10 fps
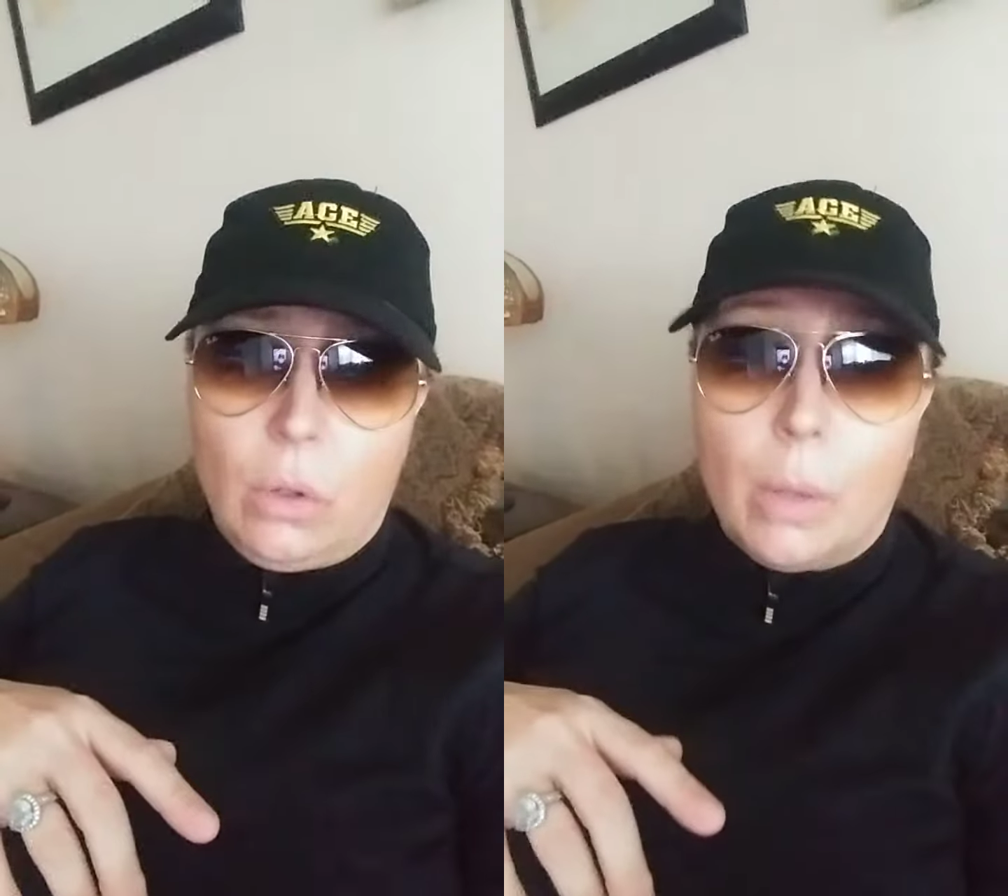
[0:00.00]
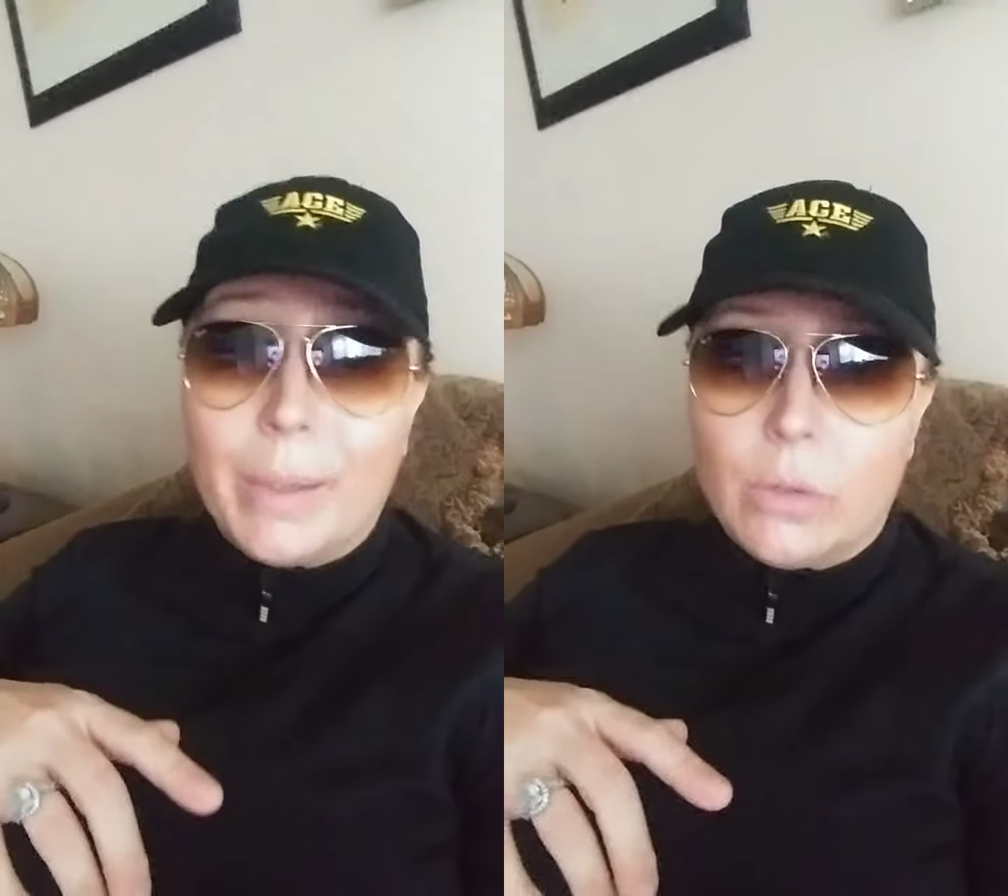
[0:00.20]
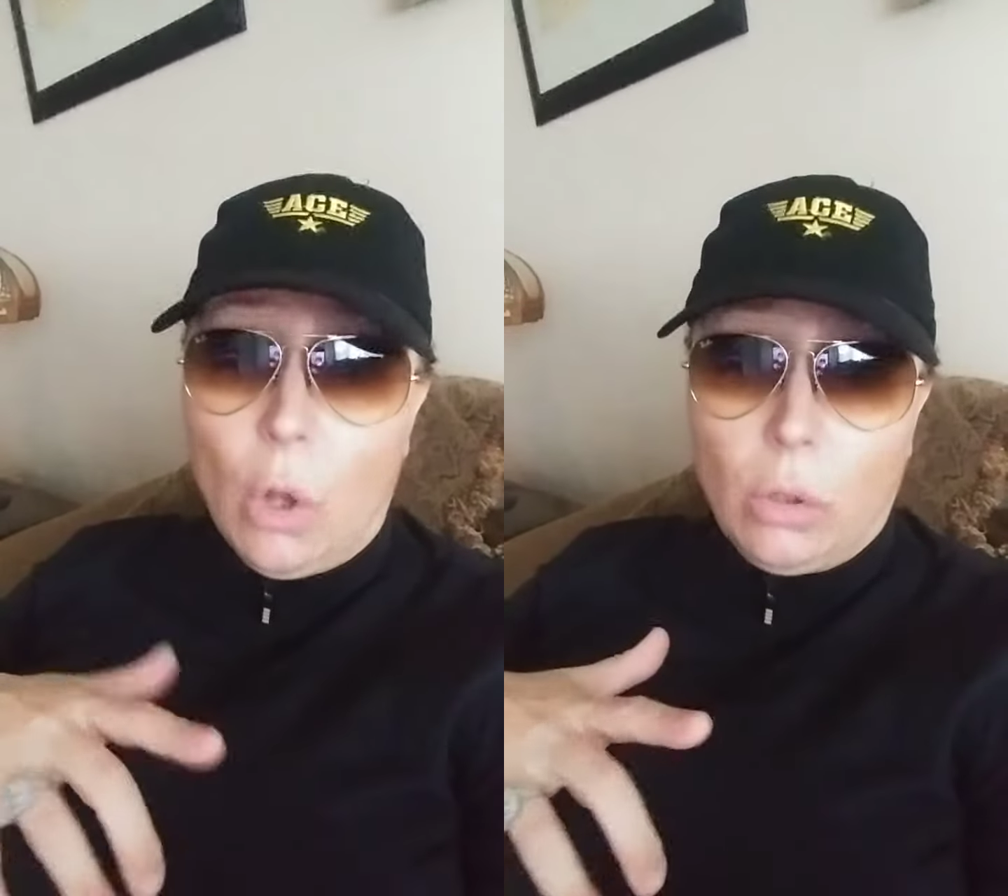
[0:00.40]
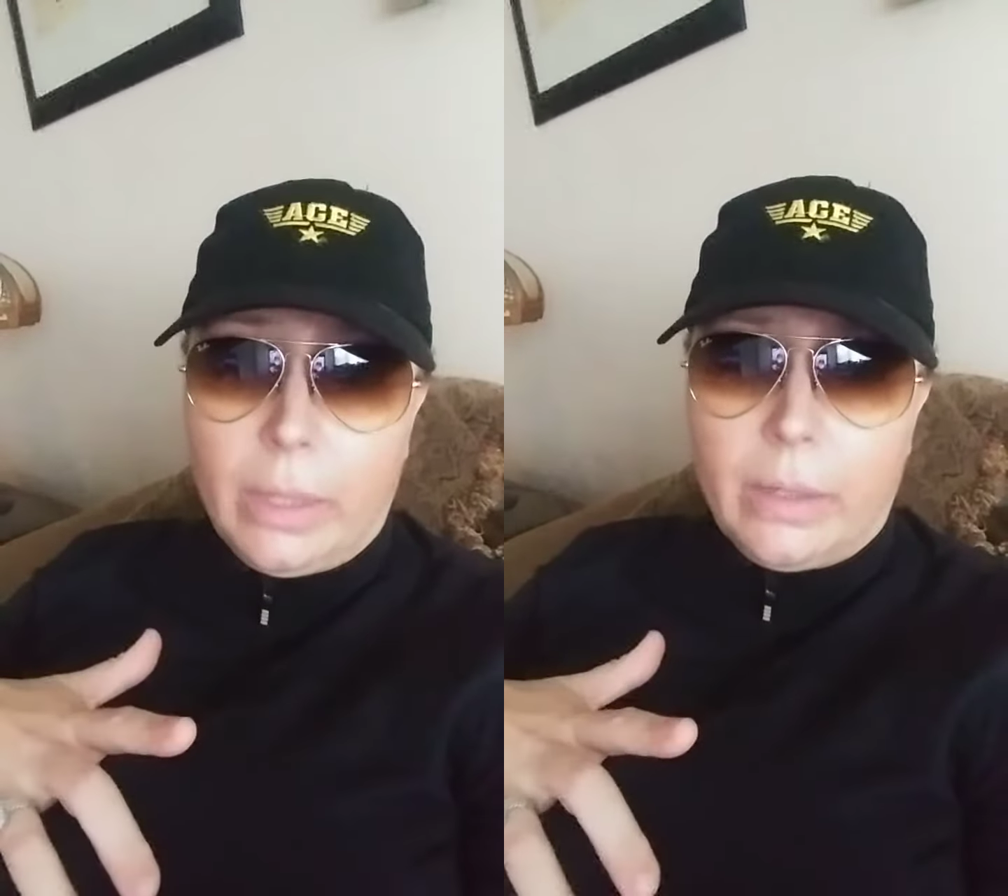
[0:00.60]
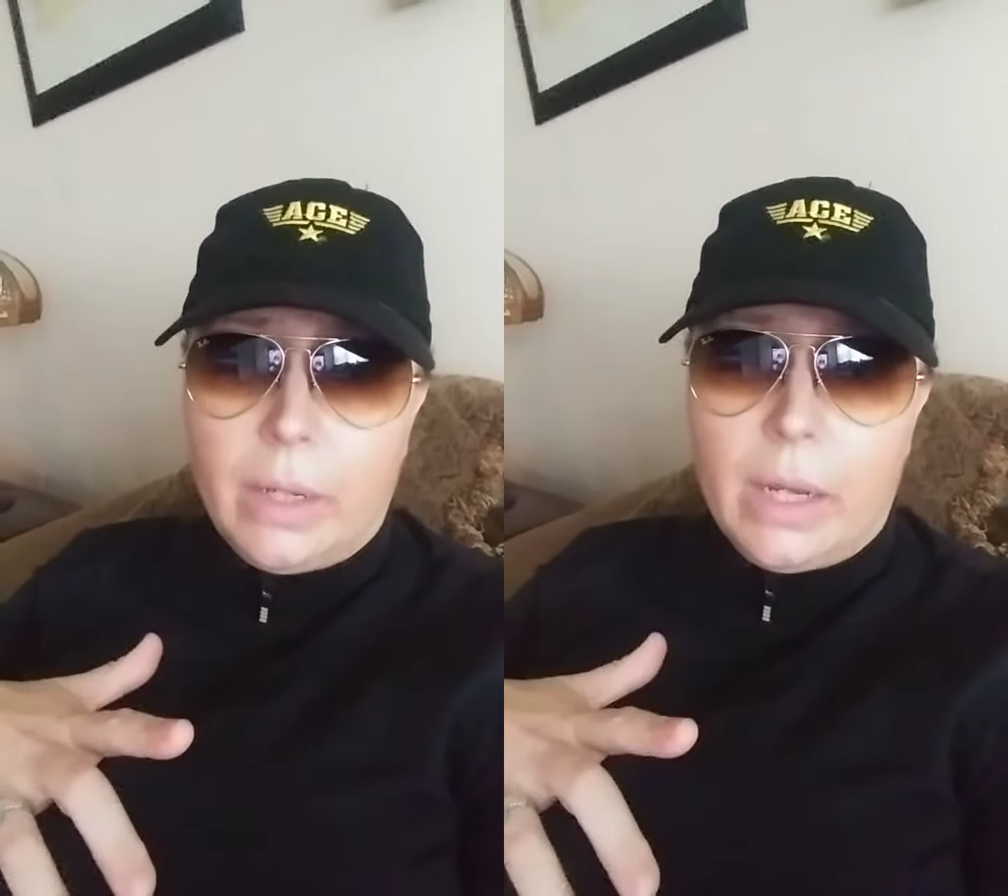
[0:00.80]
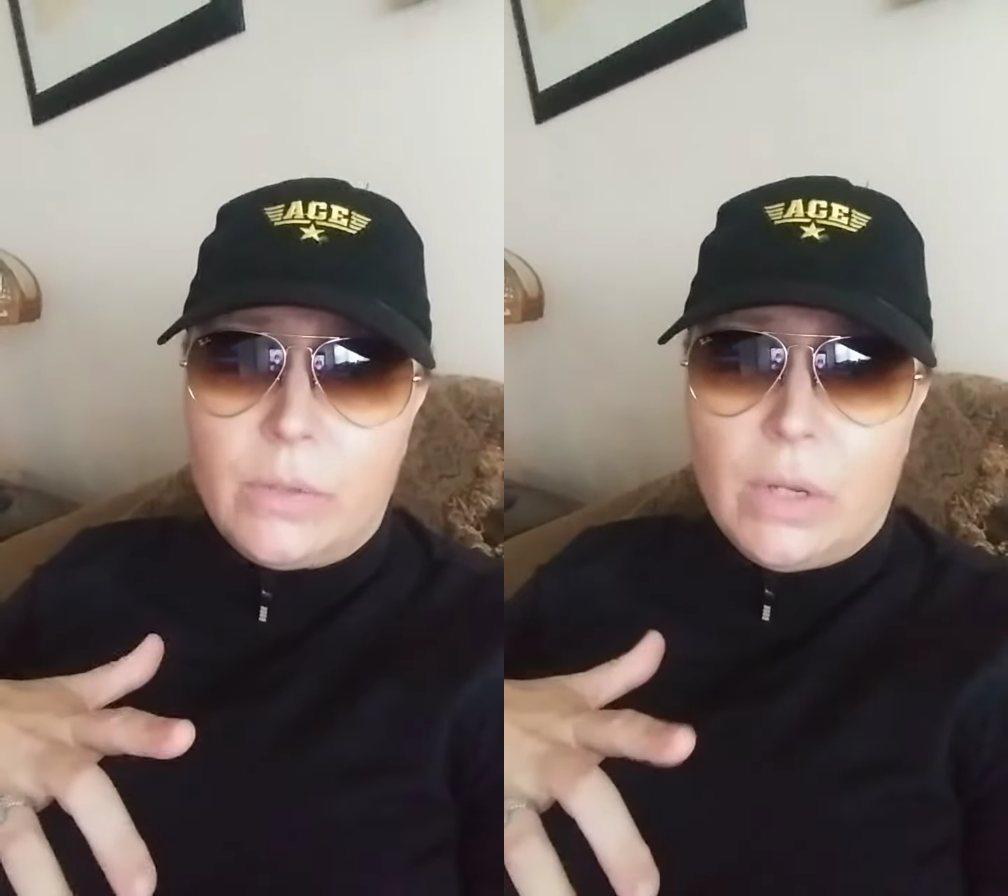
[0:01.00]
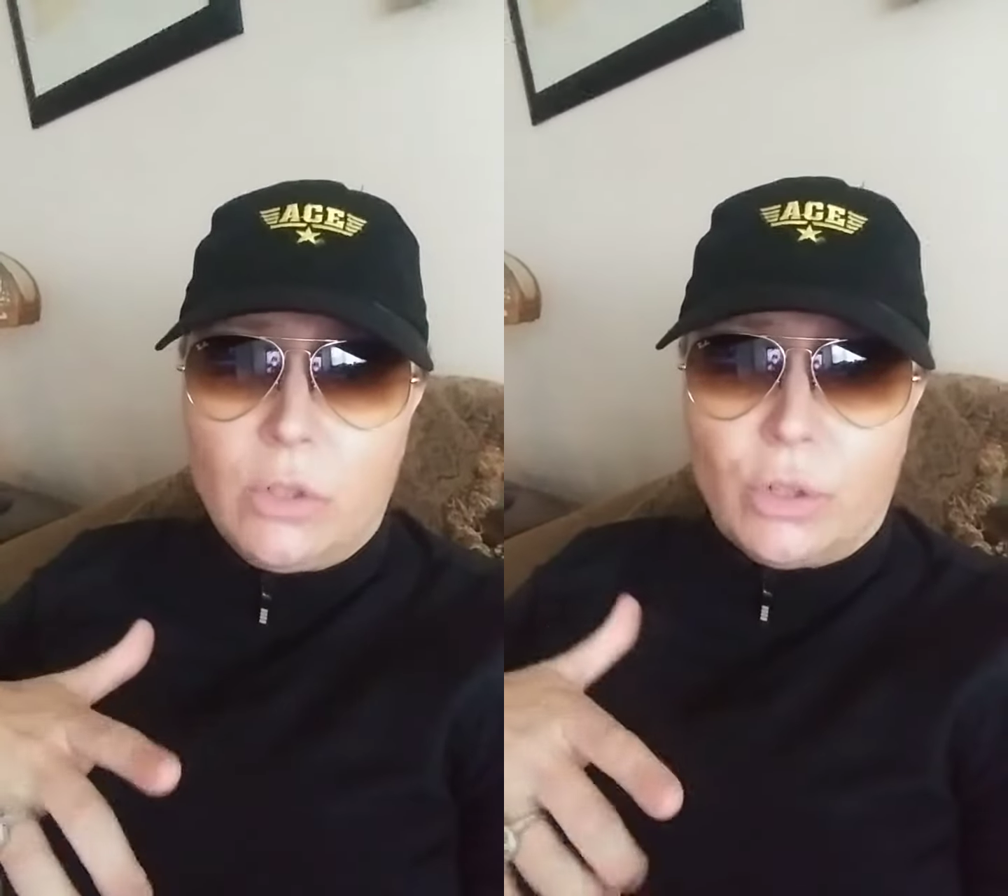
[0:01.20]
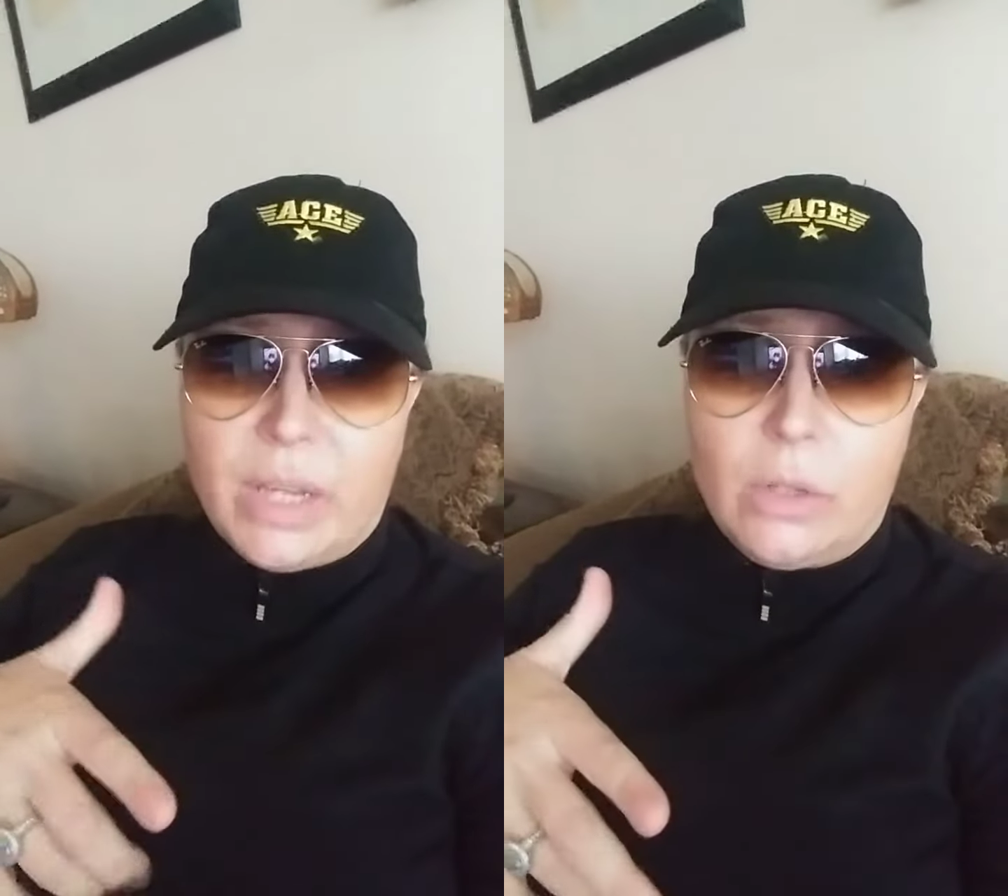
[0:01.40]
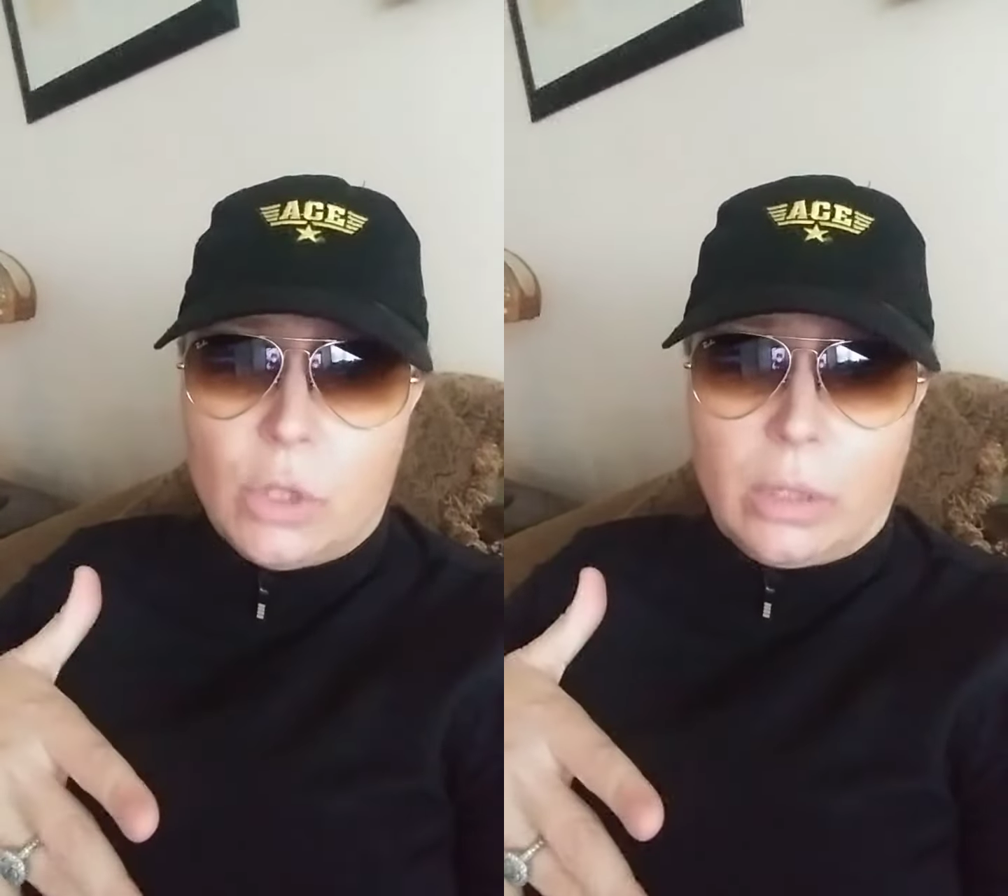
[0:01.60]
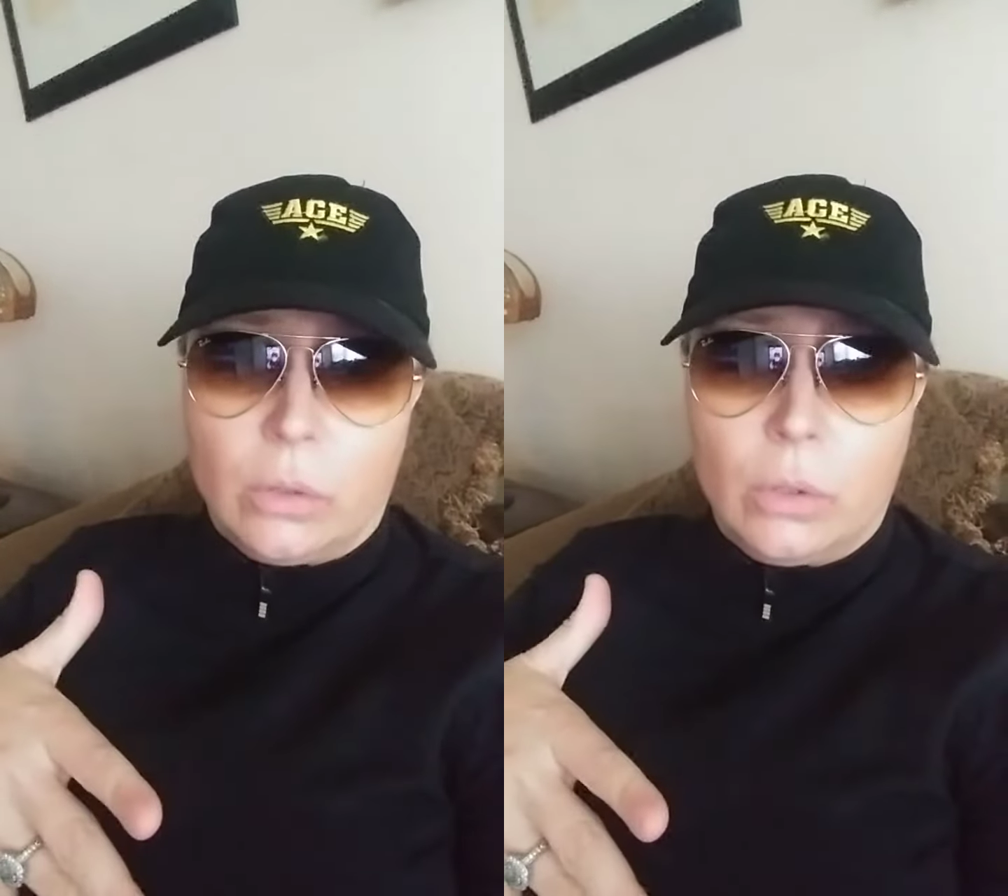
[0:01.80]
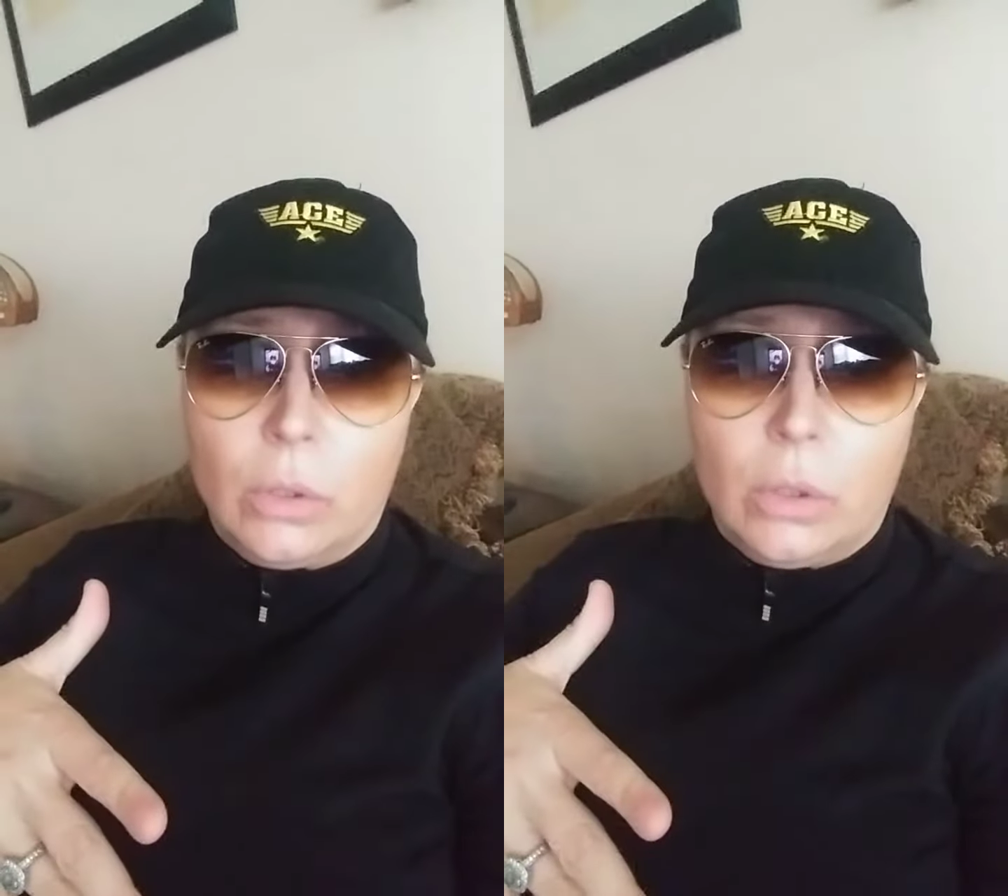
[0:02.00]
I'm like, no, Lynn, it's in your kitchen,